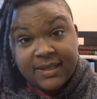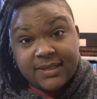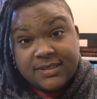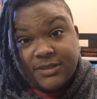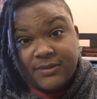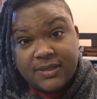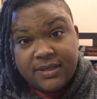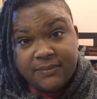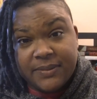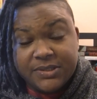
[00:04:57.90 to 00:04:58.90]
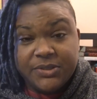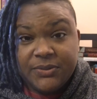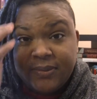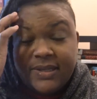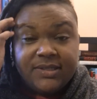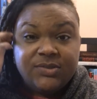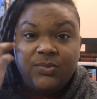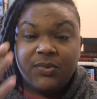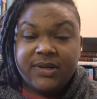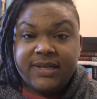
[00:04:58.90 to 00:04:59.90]
So number 2 is
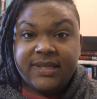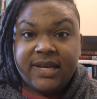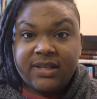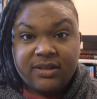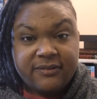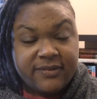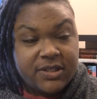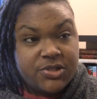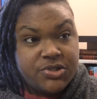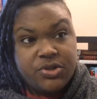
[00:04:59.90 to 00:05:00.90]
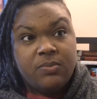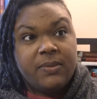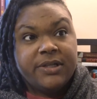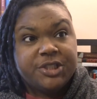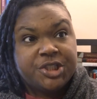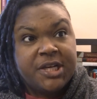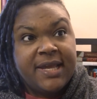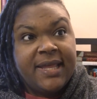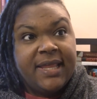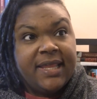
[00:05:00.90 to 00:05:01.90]
one that I loved so much
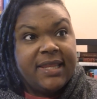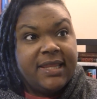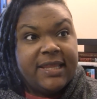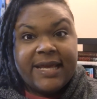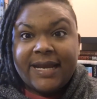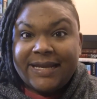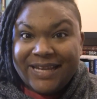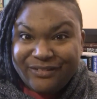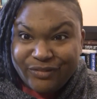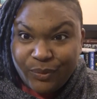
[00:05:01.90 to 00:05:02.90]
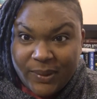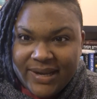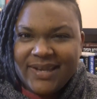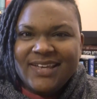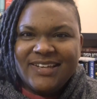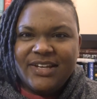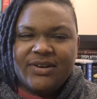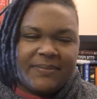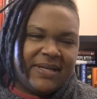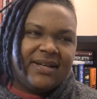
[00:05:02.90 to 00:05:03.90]
that I gave it away. Now,
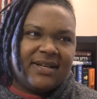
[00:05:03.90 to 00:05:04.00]
I mean,